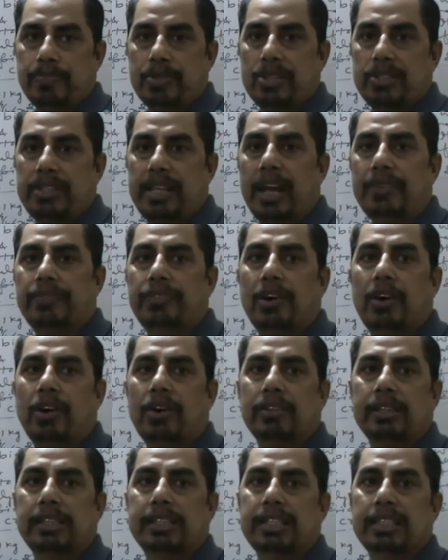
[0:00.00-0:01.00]

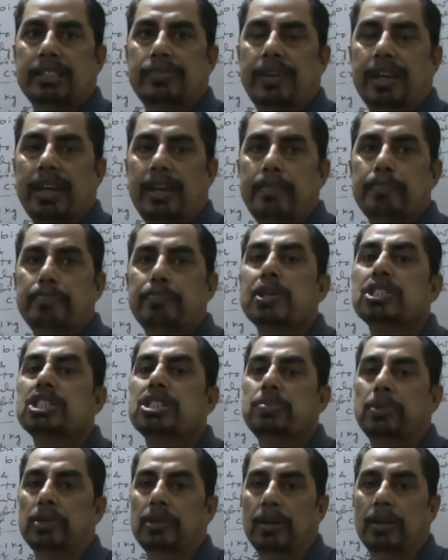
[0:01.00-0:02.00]
Therefore, it is very
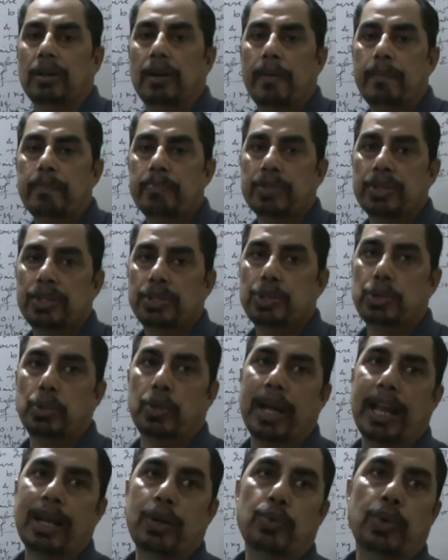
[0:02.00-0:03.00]
impossible to
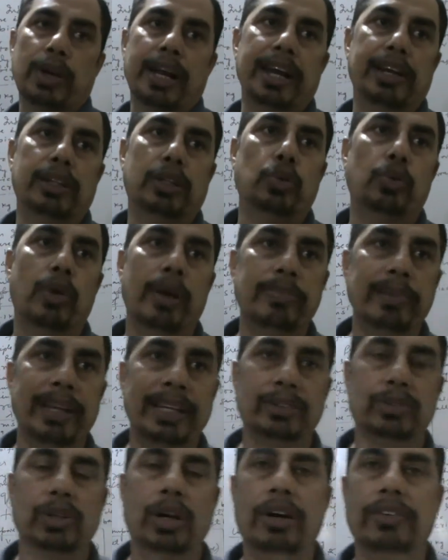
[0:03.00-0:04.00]
calculate the
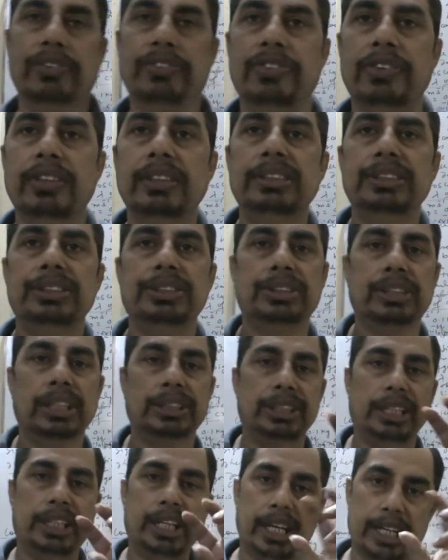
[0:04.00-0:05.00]
wavelength of
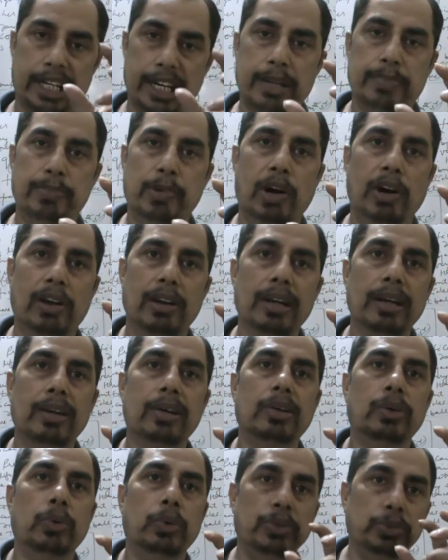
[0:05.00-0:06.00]
such a cricket ball
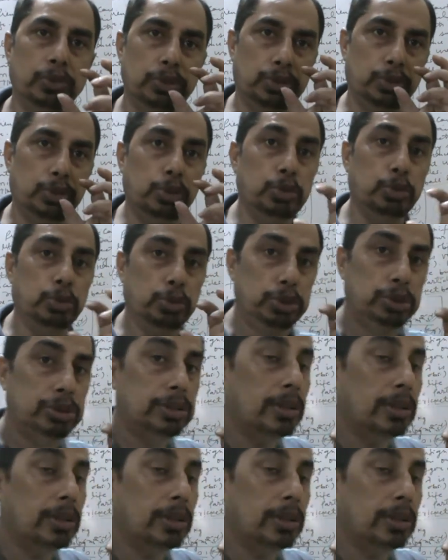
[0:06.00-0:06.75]
whose